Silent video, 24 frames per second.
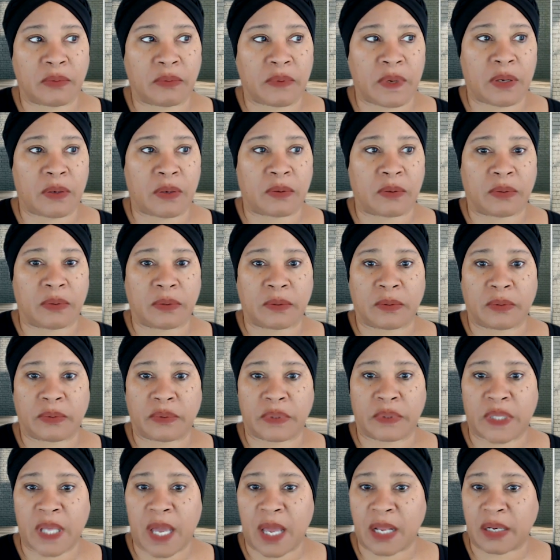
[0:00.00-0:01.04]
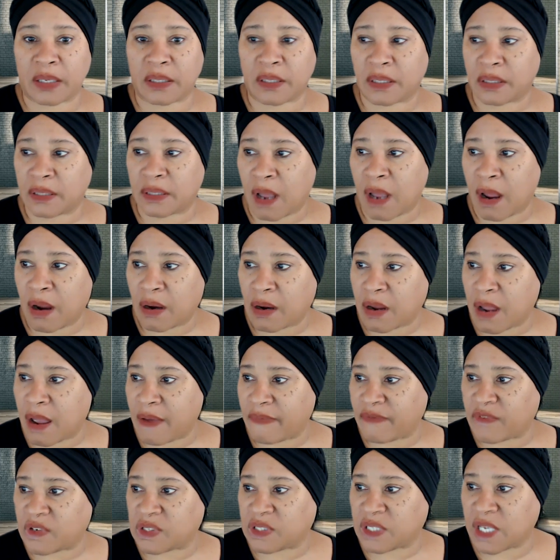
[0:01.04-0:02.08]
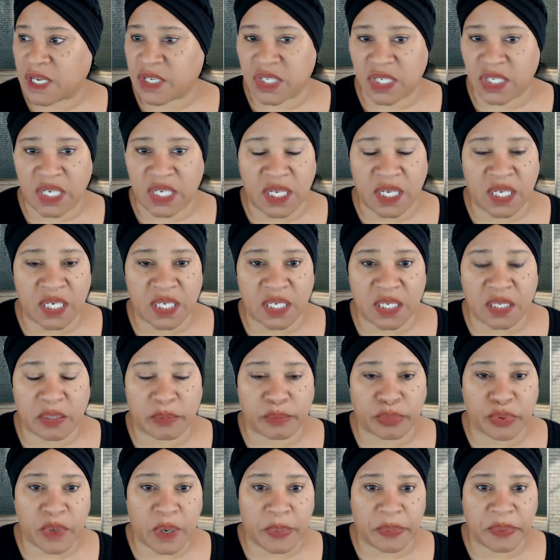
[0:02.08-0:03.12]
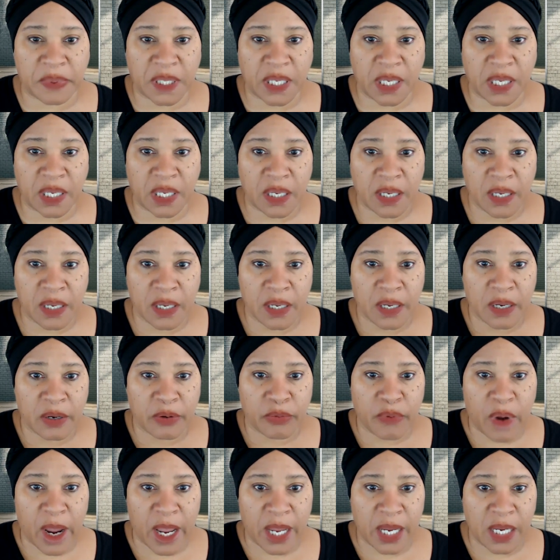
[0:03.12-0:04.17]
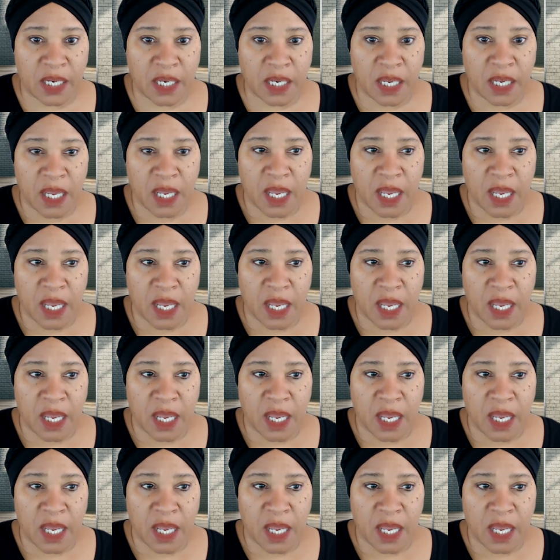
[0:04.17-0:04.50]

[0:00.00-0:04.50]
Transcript: whoa, that our conversation ended abruptly, right?